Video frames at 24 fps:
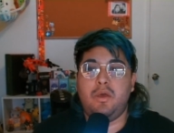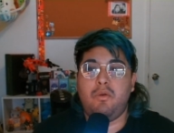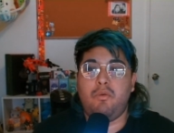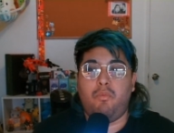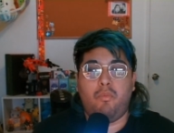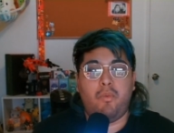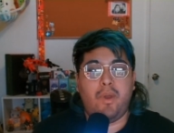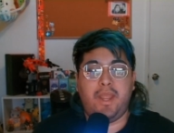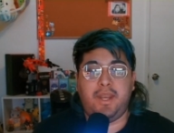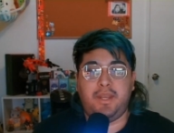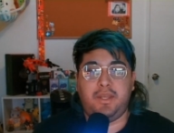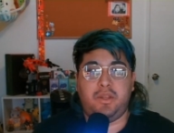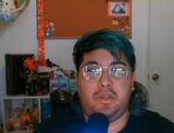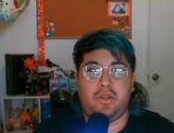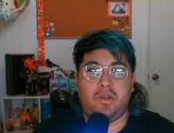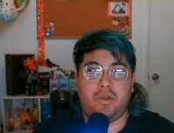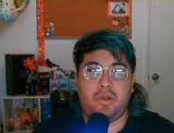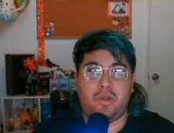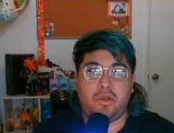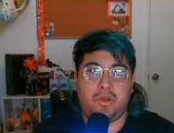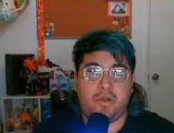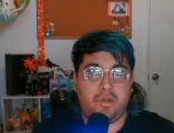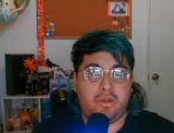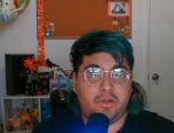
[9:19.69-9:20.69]
when
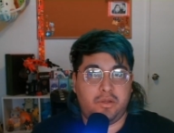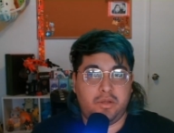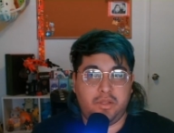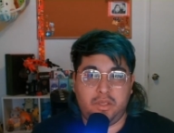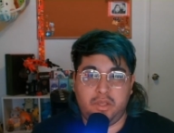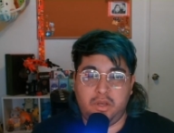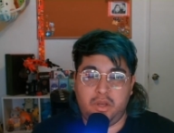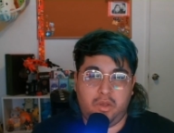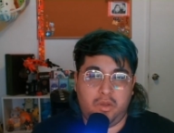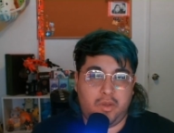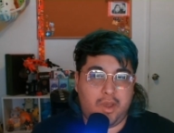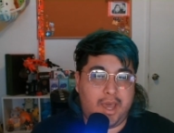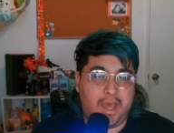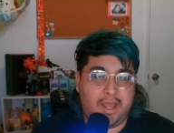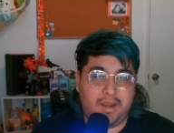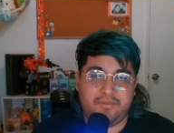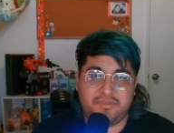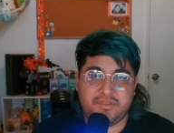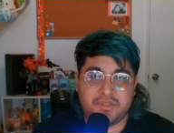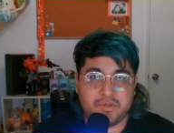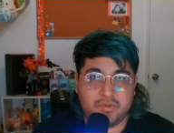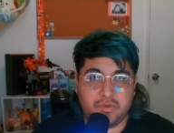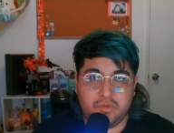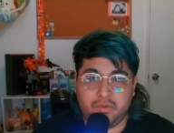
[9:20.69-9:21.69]
you're you know out of
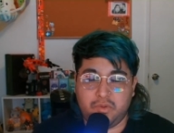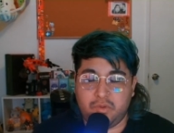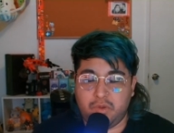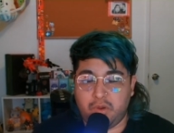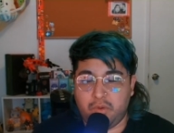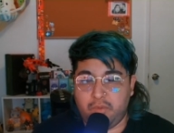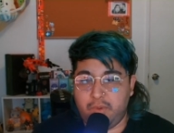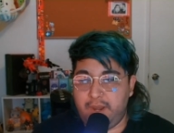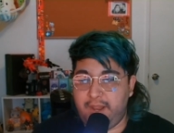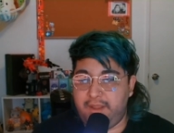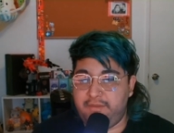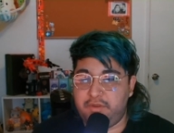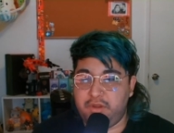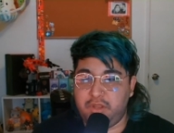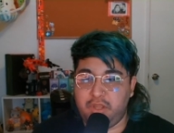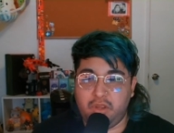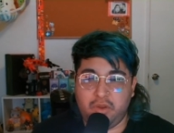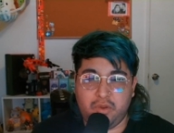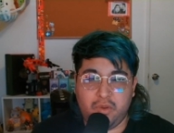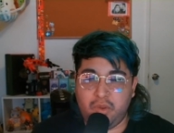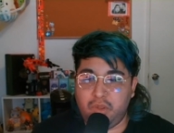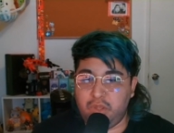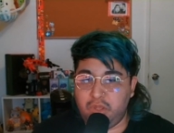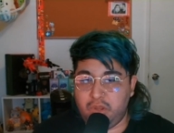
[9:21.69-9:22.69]
school or whatever
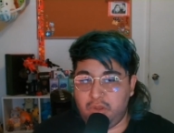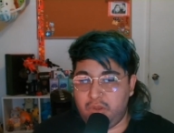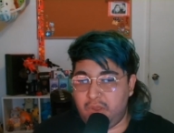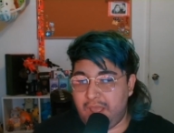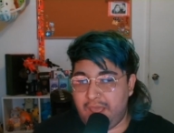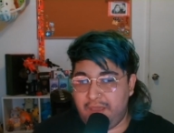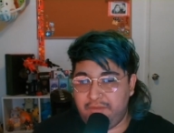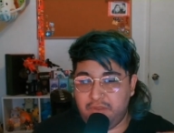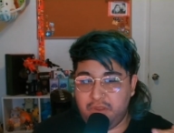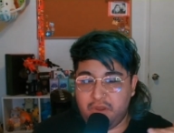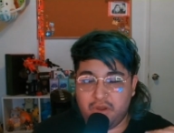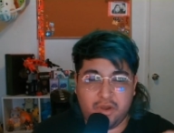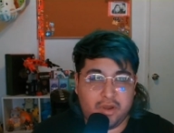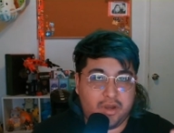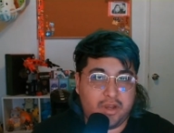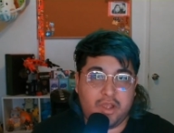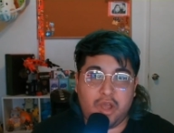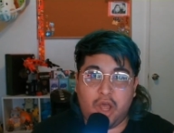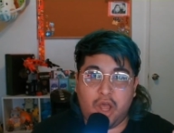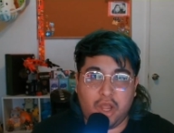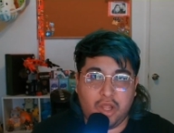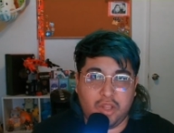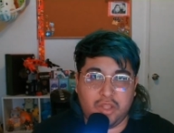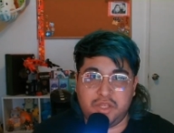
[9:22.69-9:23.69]
you you have your
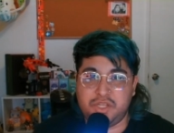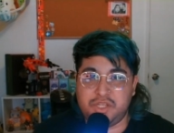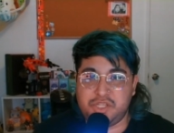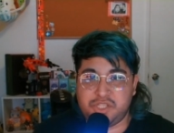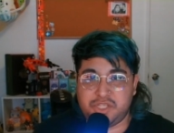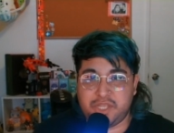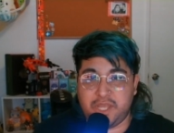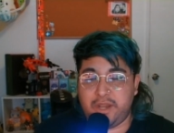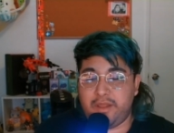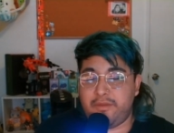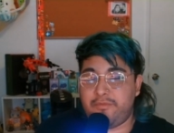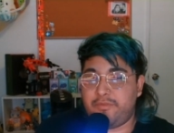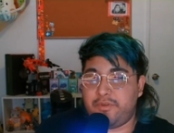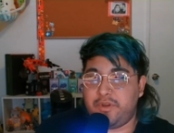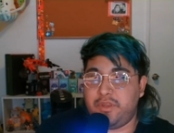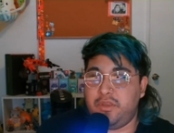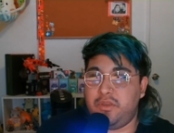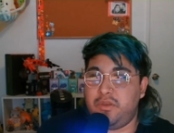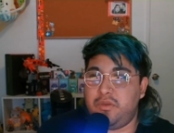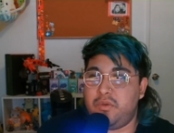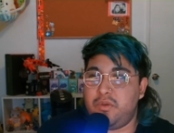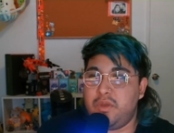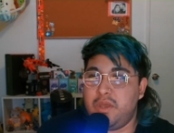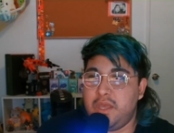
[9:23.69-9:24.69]
college set up for
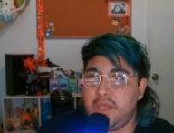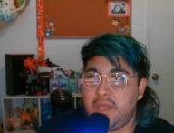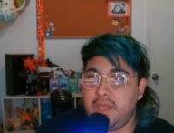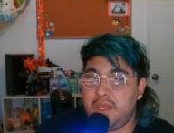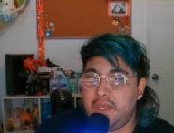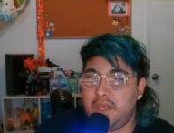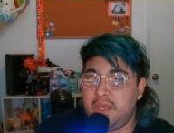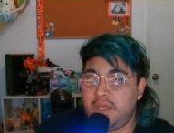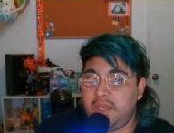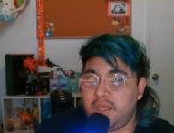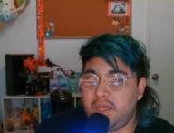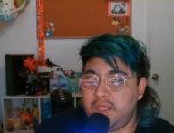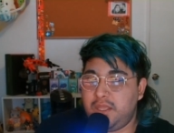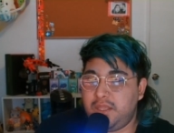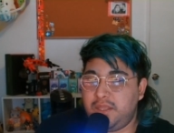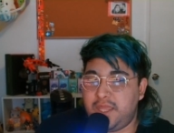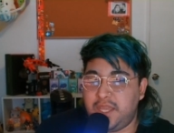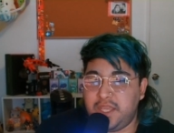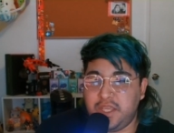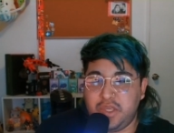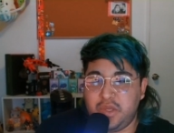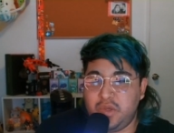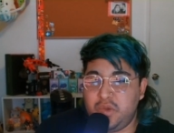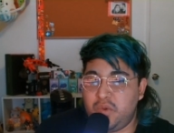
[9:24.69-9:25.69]
you
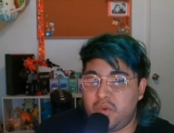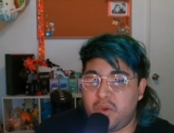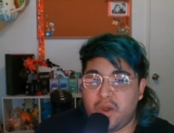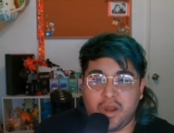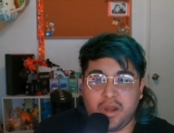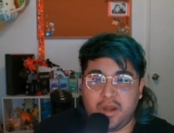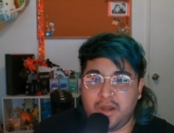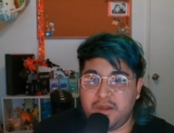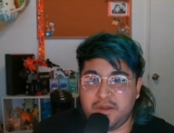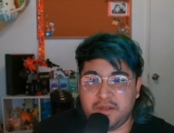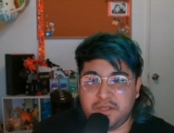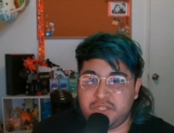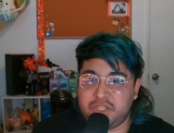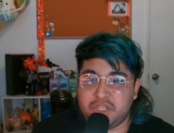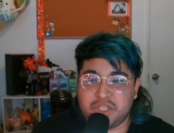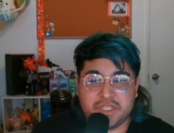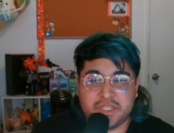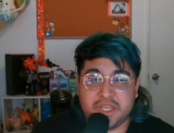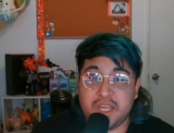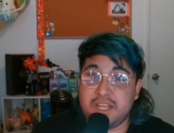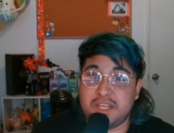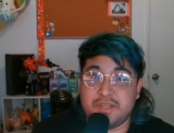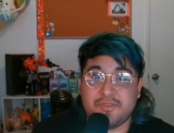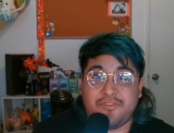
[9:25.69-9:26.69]
then you are just
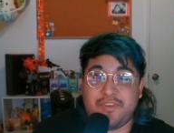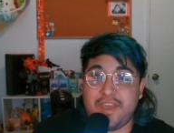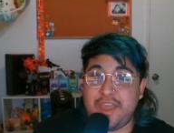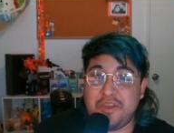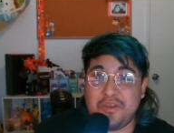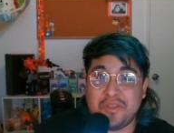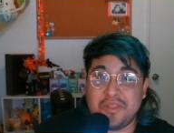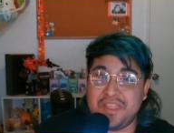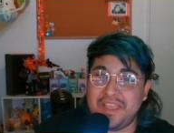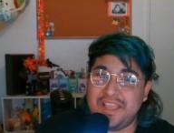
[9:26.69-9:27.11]
going to fail